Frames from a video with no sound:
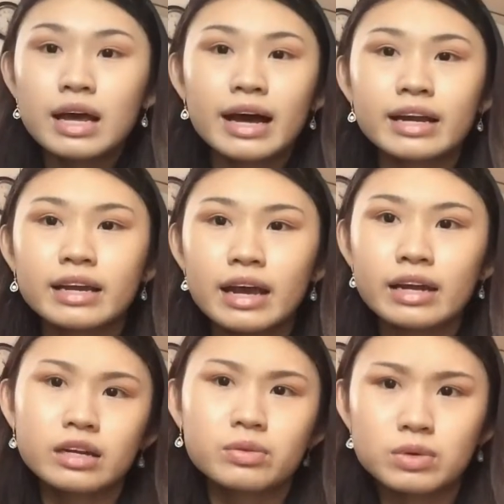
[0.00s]
I didn't have
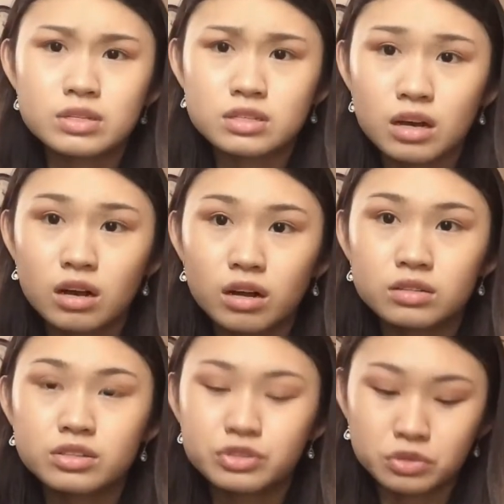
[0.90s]
anyone to talk
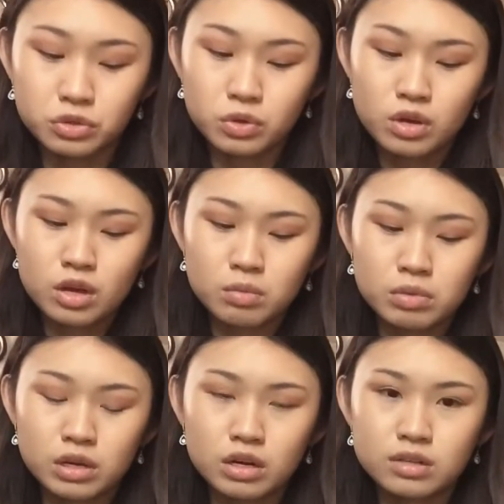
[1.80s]
to
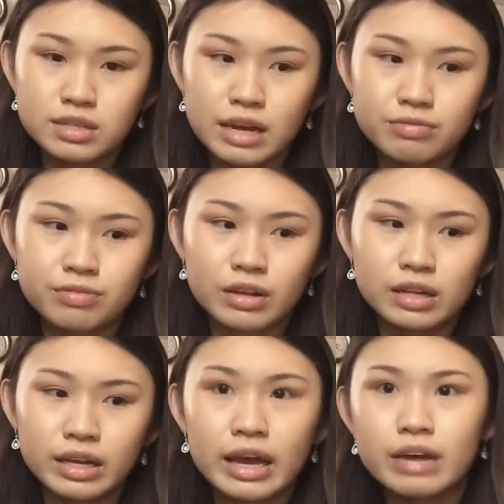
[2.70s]
because I felt
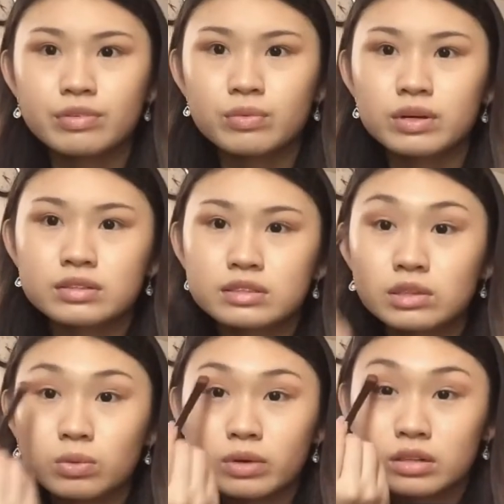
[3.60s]
like everyone
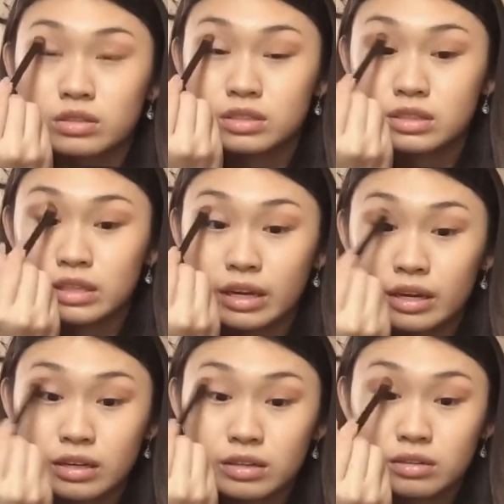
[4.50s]
don't
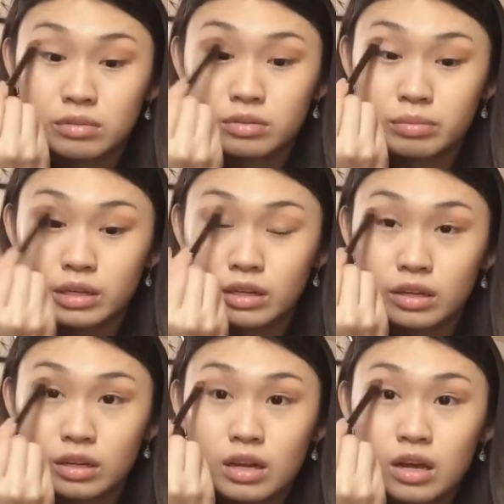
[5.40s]
understand me.